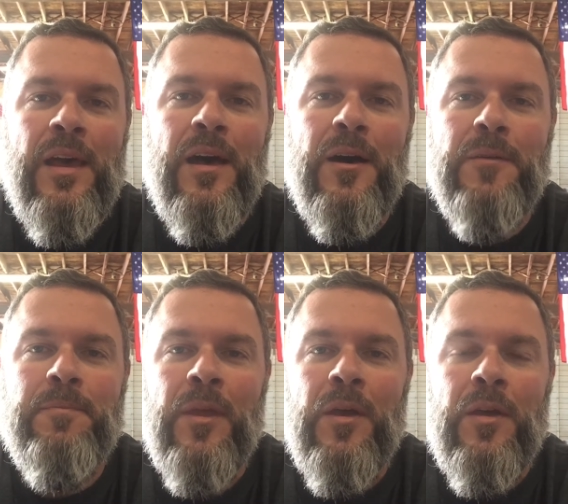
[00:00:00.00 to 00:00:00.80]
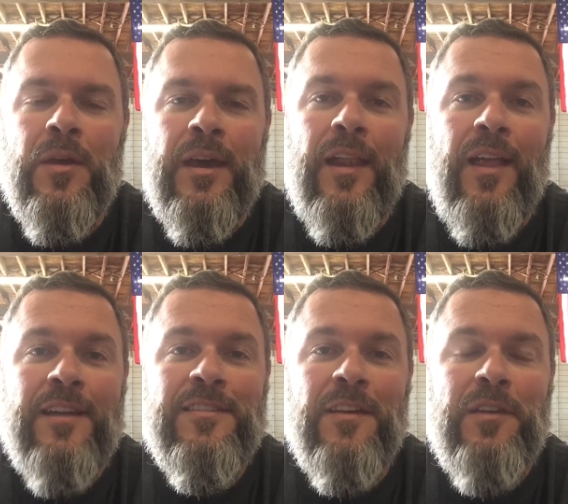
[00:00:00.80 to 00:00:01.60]
Um, got a lot
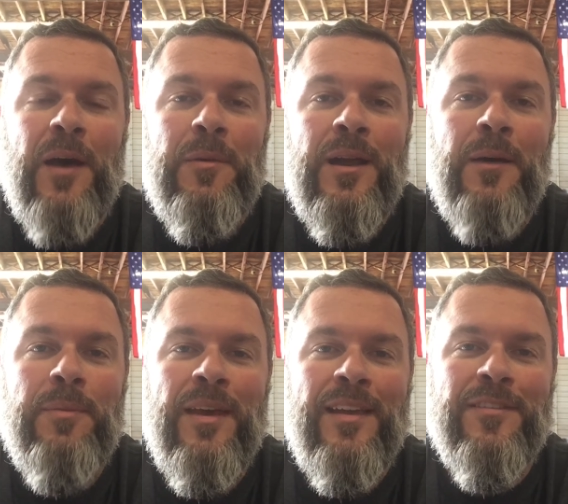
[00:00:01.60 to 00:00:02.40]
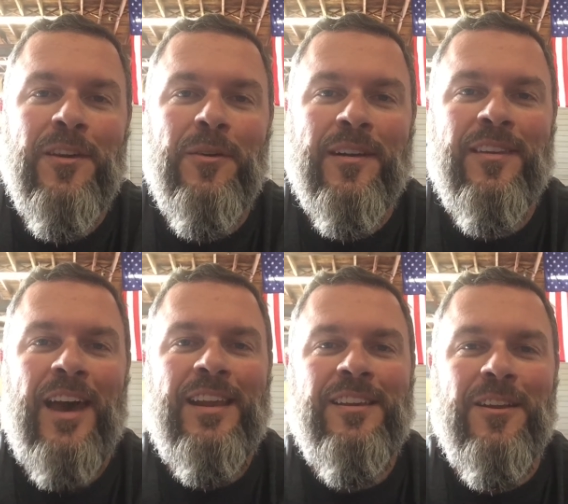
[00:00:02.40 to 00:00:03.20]
of stuff coming up and so
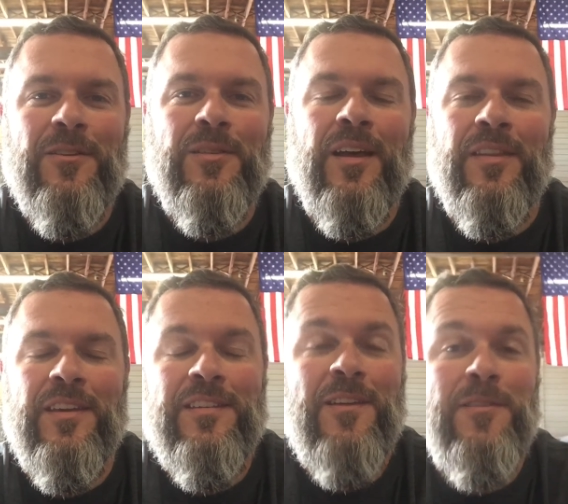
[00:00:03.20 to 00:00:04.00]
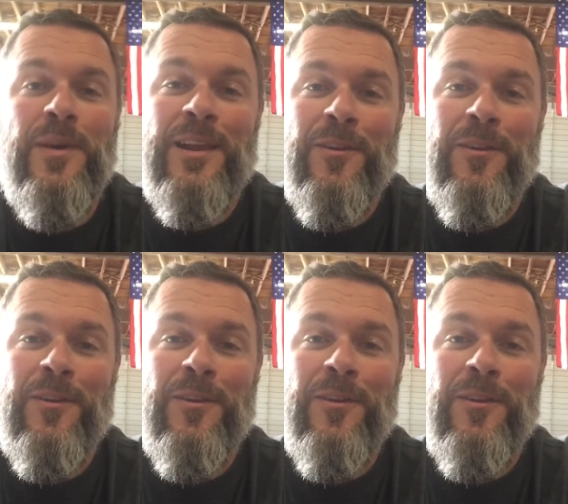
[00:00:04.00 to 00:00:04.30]
excited you know uh, this year has been